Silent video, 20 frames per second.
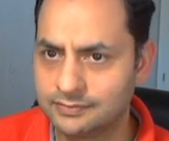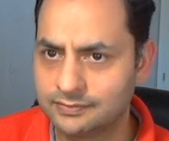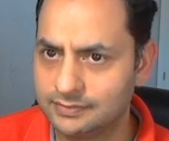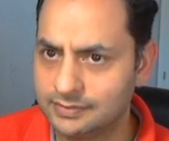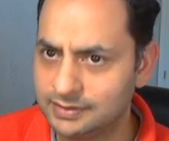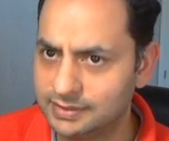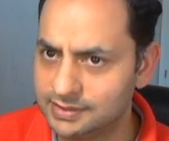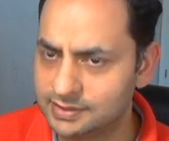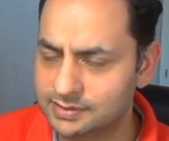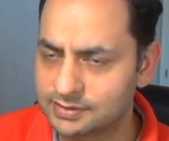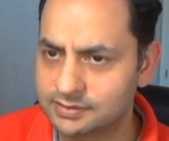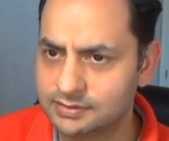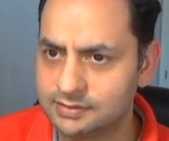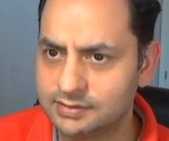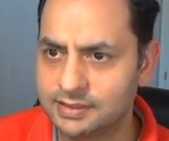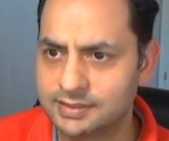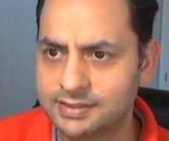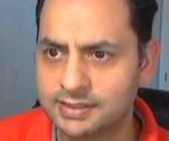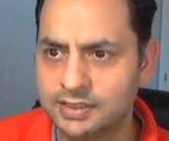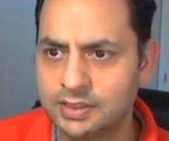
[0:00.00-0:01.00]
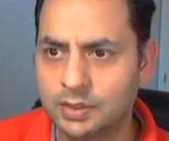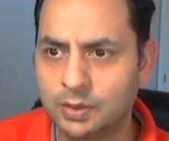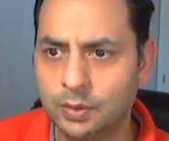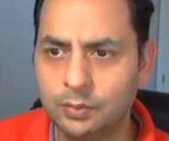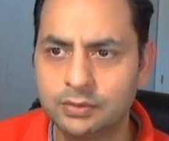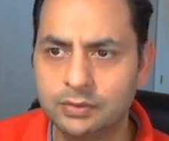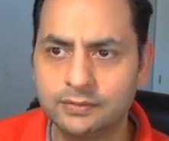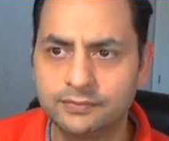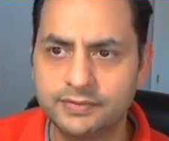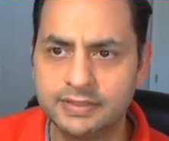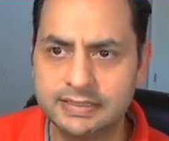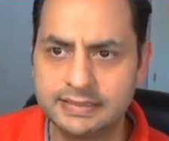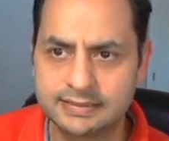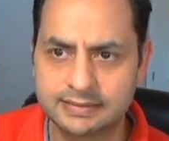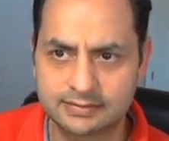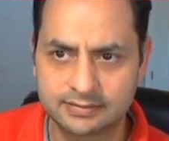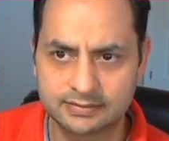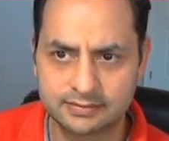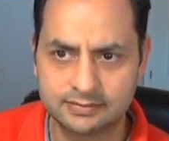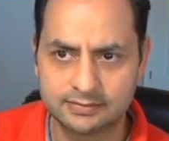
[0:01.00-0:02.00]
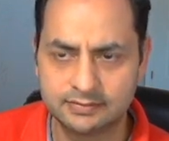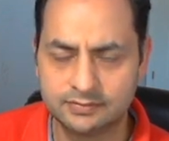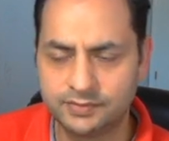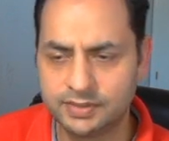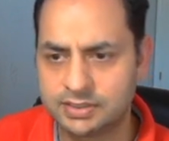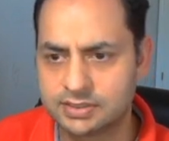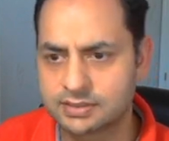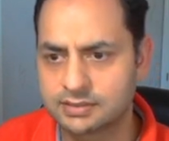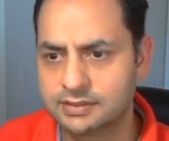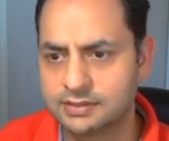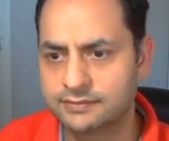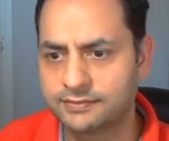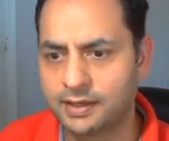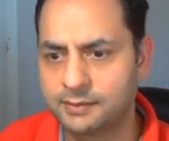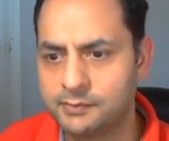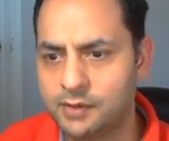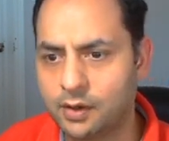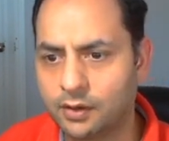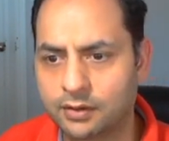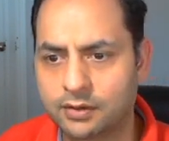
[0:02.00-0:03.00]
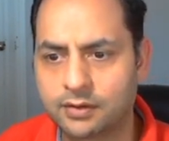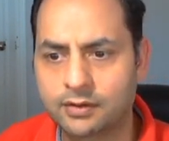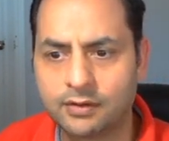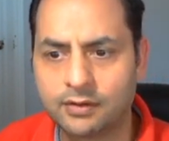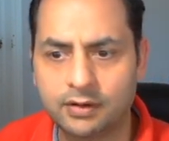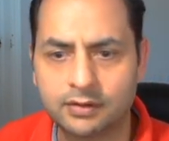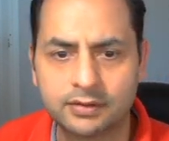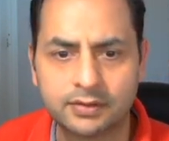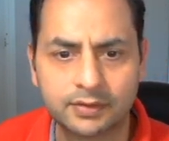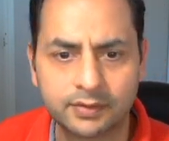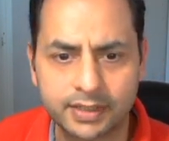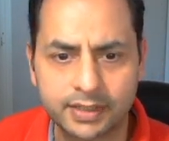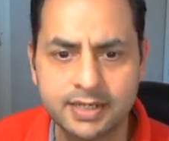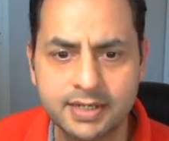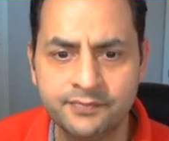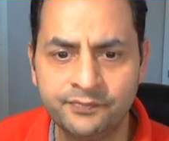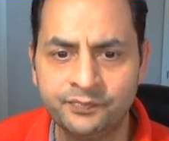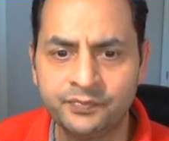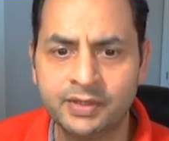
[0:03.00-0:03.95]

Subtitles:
this doesn't include the fees, which, if I'm not wrong, okay.